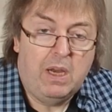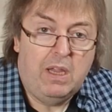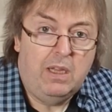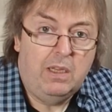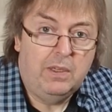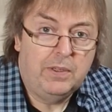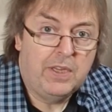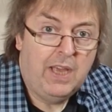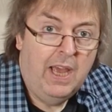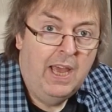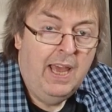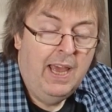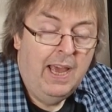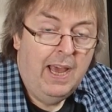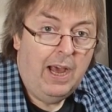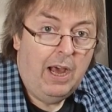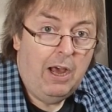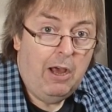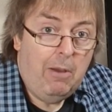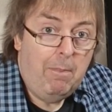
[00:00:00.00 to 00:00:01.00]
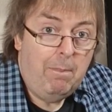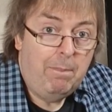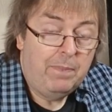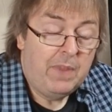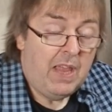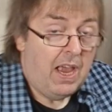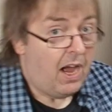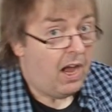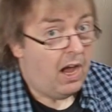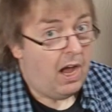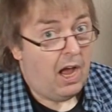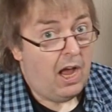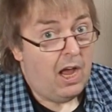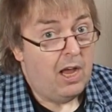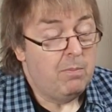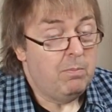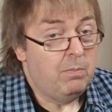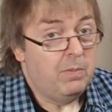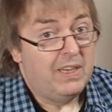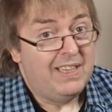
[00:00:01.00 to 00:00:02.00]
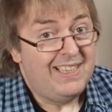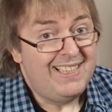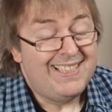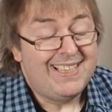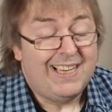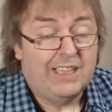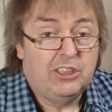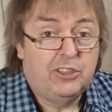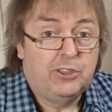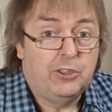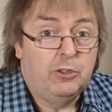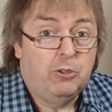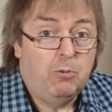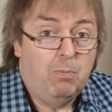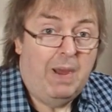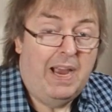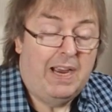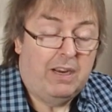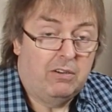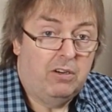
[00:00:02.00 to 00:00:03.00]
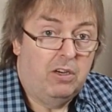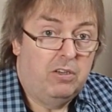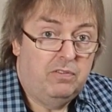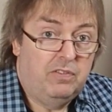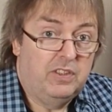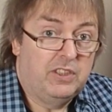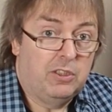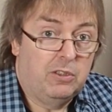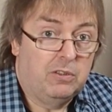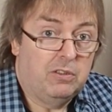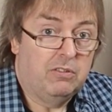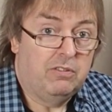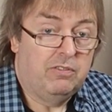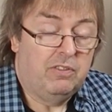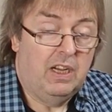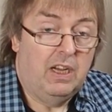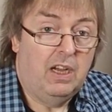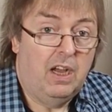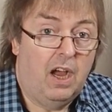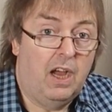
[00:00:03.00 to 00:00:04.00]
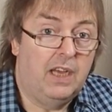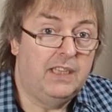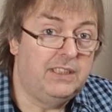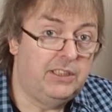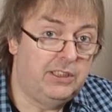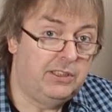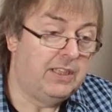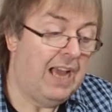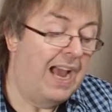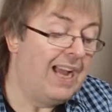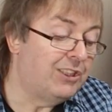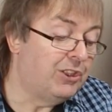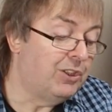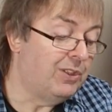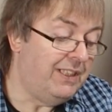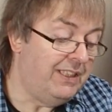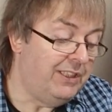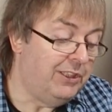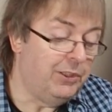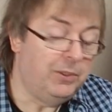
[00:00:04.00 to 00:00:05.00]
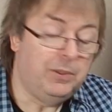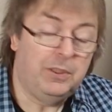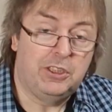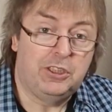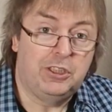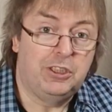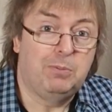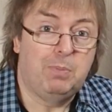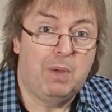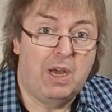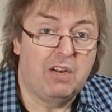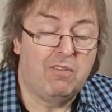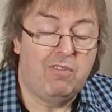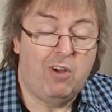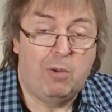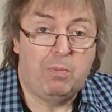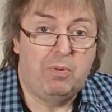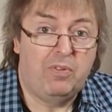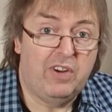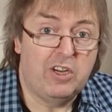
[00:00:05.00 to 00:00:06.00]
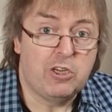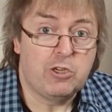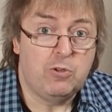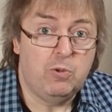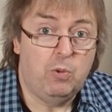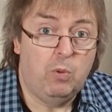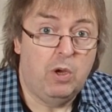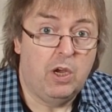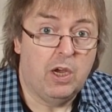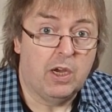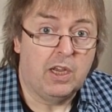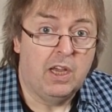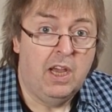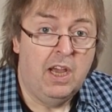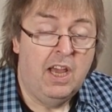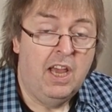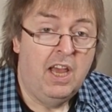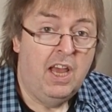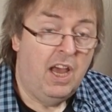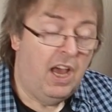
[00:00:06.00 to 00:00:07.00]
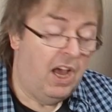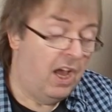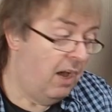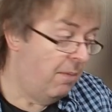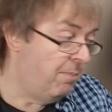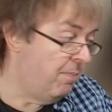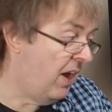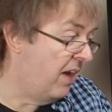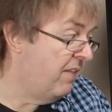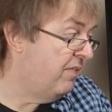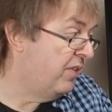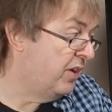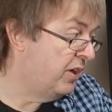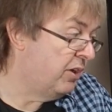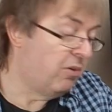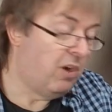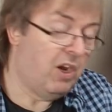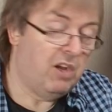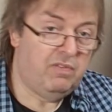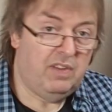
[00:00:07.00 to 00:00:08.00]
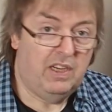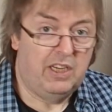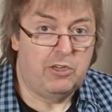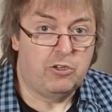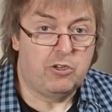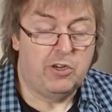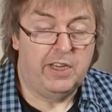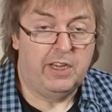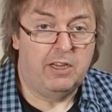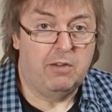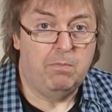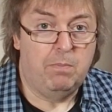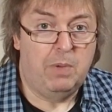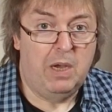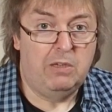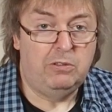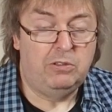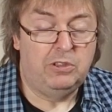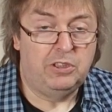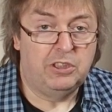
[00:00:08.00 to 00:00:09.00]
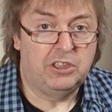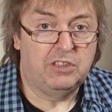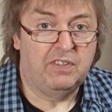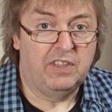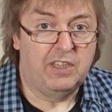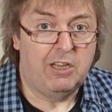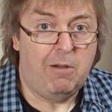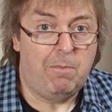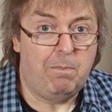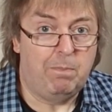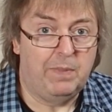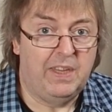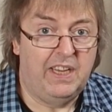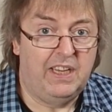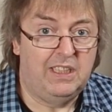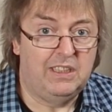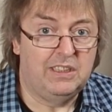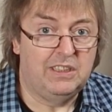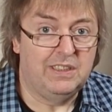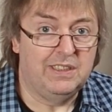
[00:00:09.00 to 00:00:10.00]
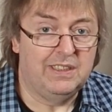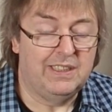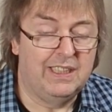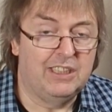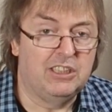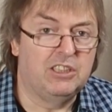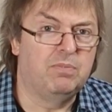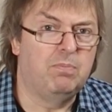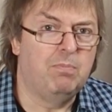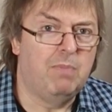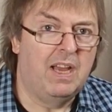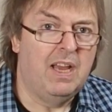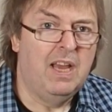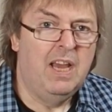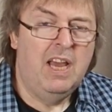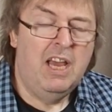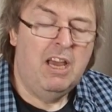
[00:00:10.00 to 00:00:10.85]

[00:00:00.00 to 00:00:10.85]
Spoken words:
plant. I'm an industrial macro photographer. I actually do this as part of our professional work. I photograph electronic components for companies and things. I